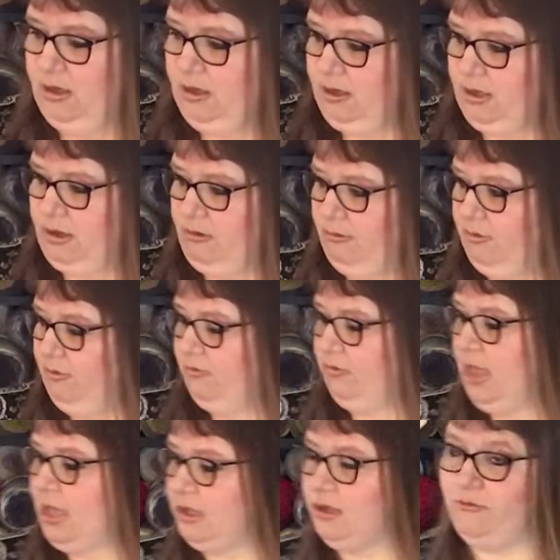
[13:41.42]
So
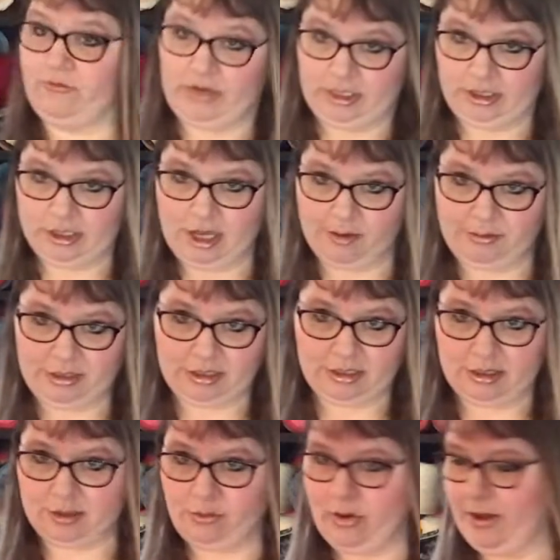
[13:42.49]
that's a finished object
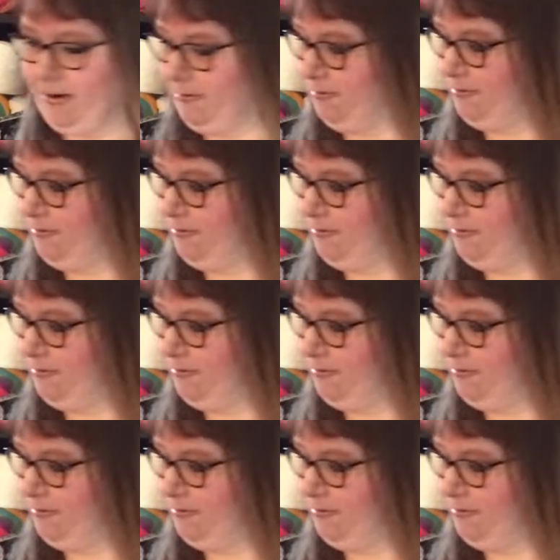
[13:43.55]
as well.